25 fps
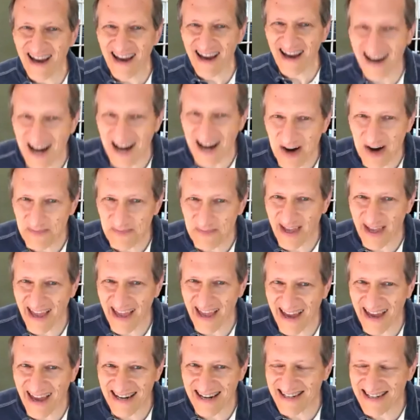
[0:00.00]

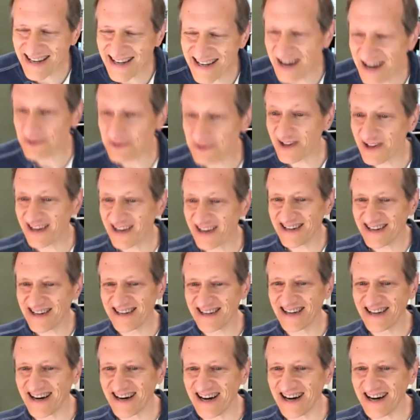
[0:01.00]
And I will then,